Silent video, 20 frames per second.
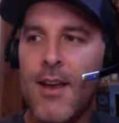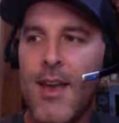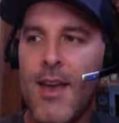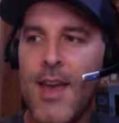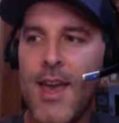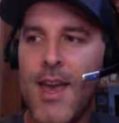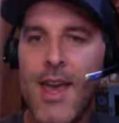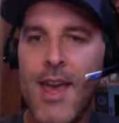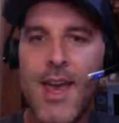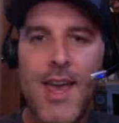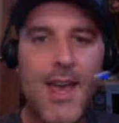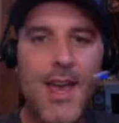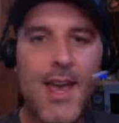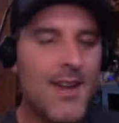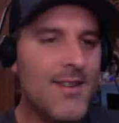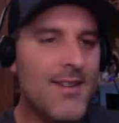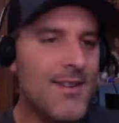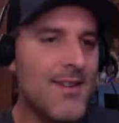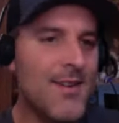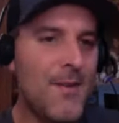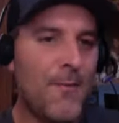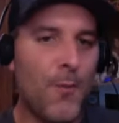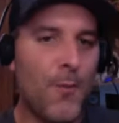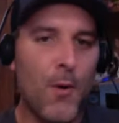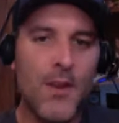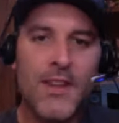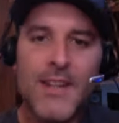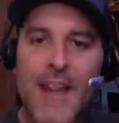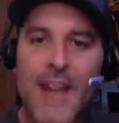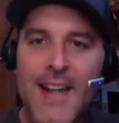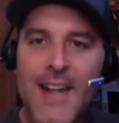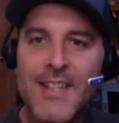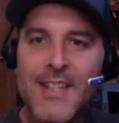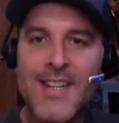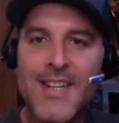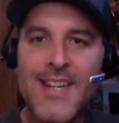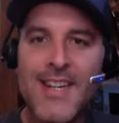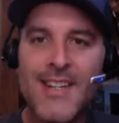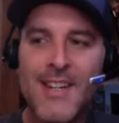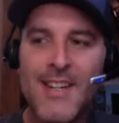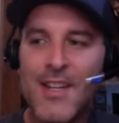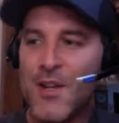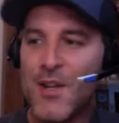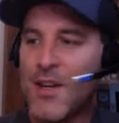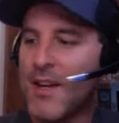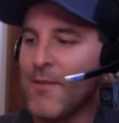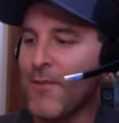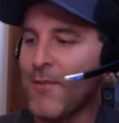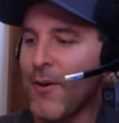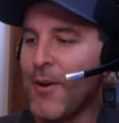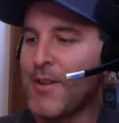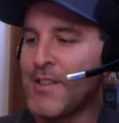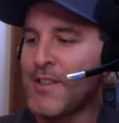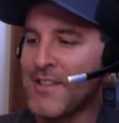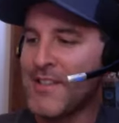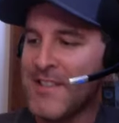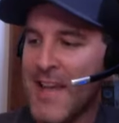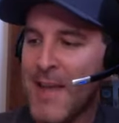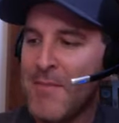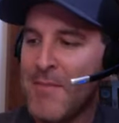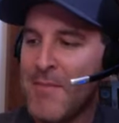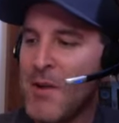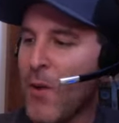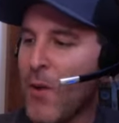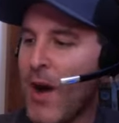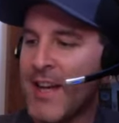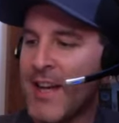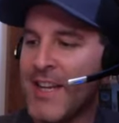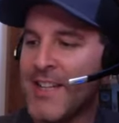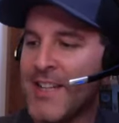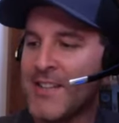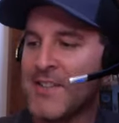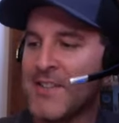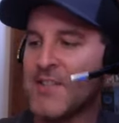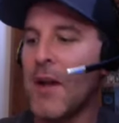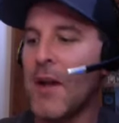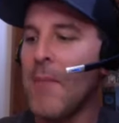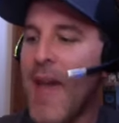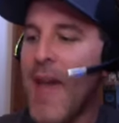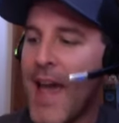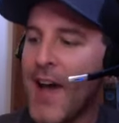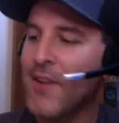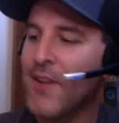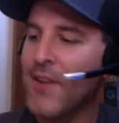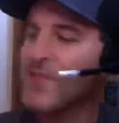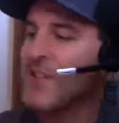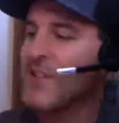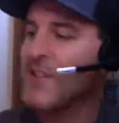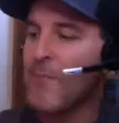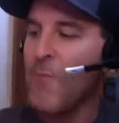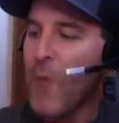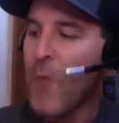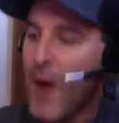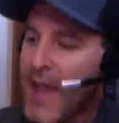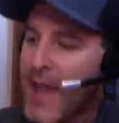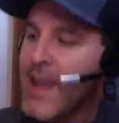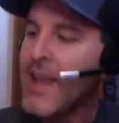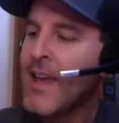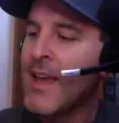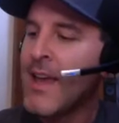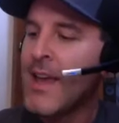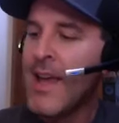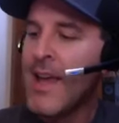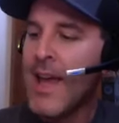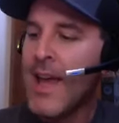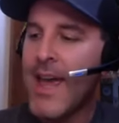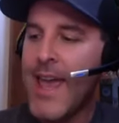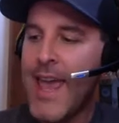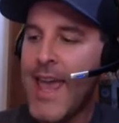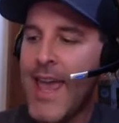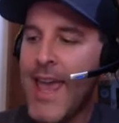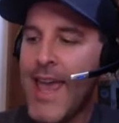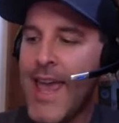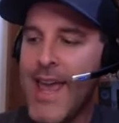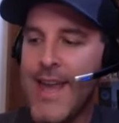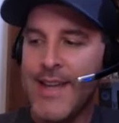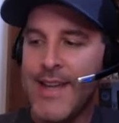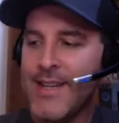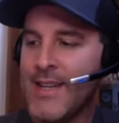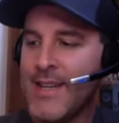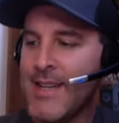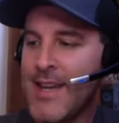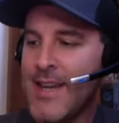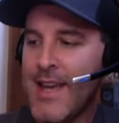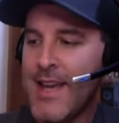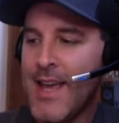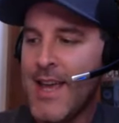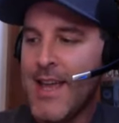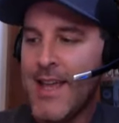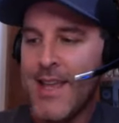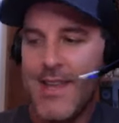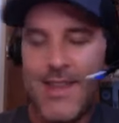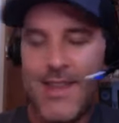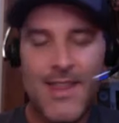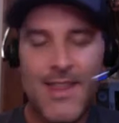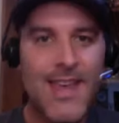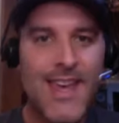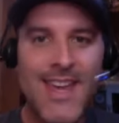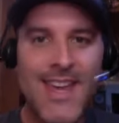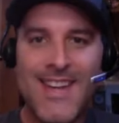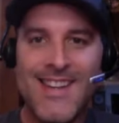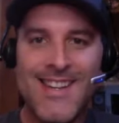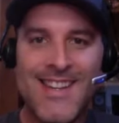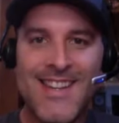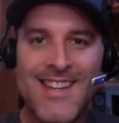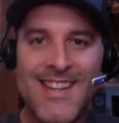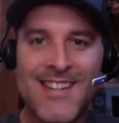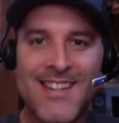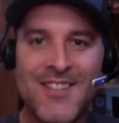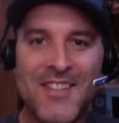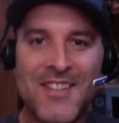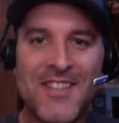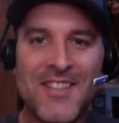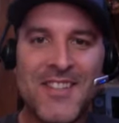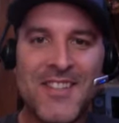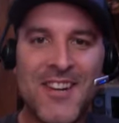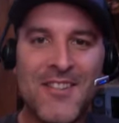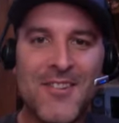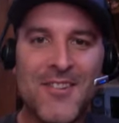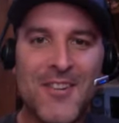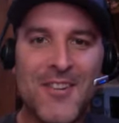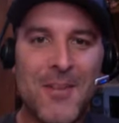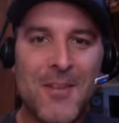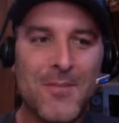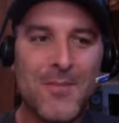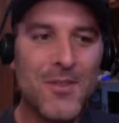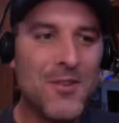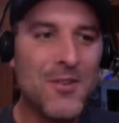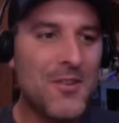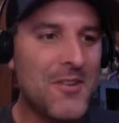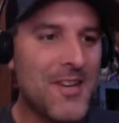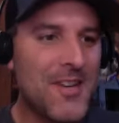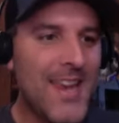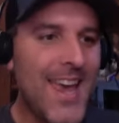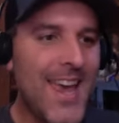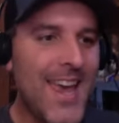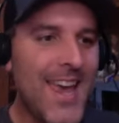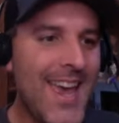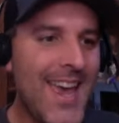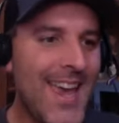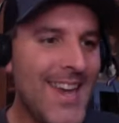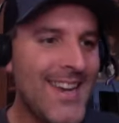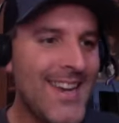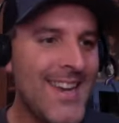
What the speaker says: And 4th and 19, you convert to Sammy Watkins somehow, some way. And then Justin Tucker comes on and